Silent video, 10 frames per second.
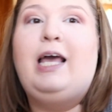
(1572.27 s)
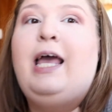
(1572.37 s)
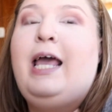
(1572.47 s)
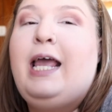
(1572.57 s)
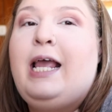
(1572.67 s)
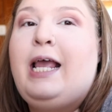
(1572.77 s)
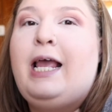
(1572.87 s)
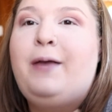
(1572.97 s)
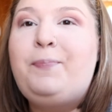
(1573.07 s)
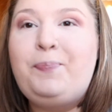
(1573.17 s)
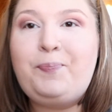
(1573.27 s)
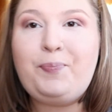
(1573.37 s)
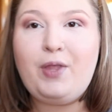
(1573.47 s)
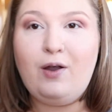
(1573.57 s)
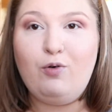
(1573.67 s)
a
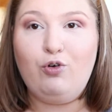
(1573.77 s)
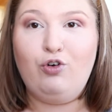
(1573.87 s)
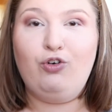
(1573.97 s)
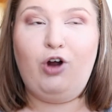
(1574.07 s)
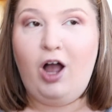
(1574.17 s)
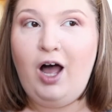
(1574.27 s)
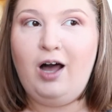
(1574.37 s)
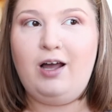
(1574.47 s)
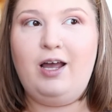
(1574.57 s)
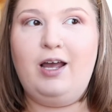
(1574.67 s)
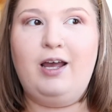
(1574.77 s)
rock